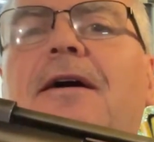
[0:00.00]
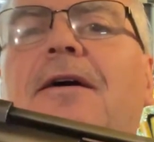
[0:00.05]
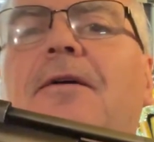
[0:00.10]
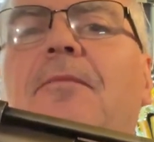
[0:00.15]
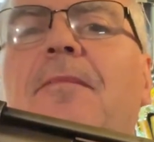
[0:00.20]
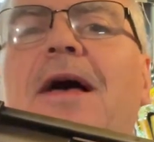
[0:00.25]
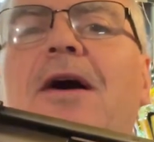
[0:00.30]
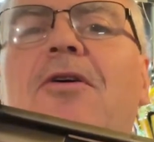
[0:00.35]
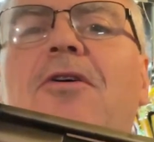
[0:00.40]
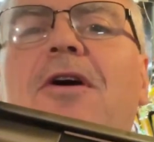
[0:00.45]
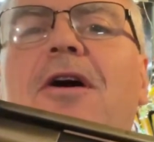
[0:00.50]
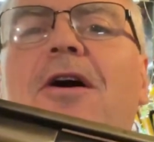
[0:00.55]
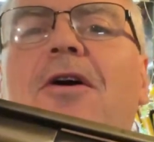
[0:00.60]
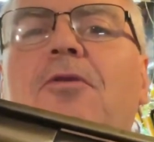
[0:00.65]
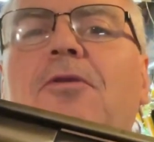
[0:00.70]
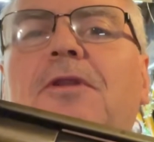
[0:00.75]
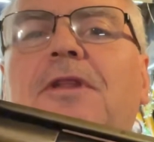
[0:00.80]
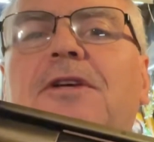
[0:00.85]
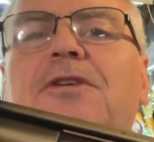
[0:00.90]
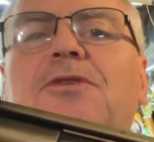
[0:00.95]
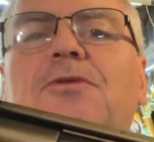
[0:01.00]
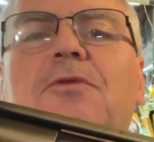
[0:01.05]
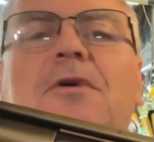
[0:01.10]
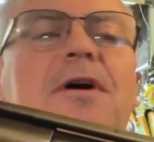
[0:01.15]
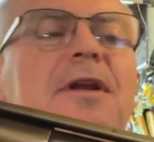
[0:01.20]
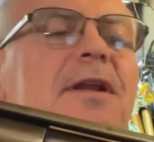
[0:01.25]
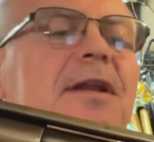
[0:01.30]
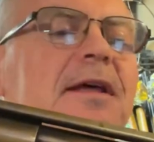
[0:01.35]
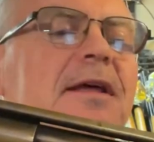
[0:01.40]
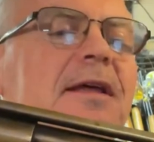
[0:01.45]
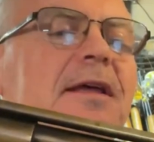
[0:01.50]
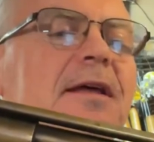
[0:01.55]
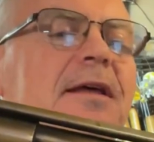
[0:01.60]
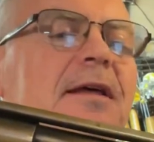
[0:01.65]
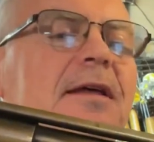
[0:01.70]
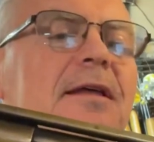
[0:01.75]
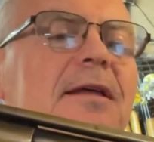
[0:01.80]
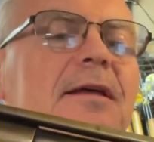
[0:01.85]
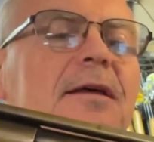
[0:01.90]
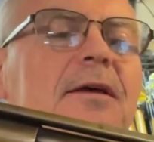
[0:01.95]
mail call with this one
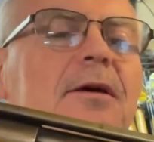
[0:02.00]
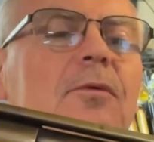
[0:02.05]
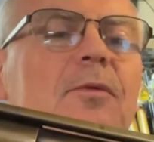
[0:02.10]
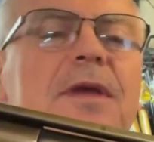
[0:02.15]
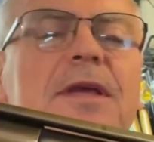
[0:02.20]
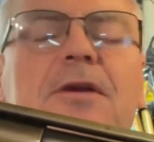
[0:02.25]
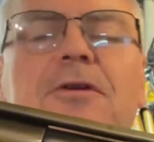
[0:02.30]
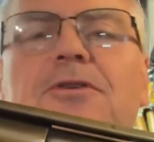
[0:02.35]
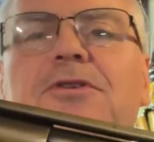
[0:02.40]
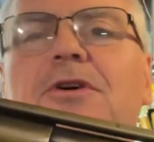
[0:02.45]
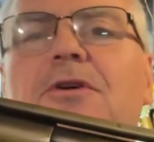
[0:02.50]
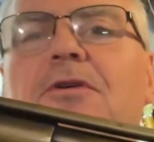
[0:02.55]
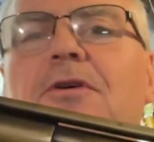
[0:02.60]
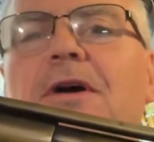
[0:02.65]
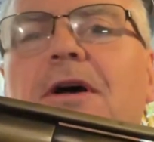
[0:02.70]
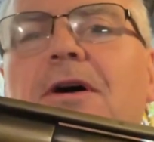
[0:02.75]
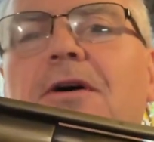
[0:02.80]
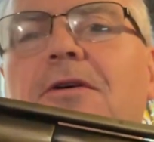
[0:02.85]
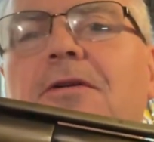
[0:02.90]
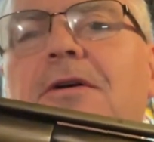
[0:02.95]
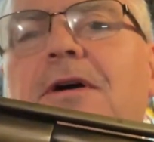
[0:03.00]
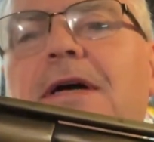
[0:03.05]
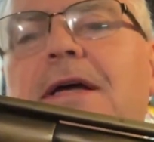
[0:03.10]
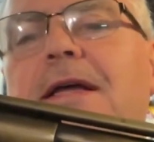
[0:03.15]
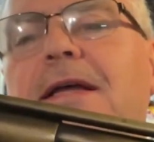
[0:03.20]
a week or so ago,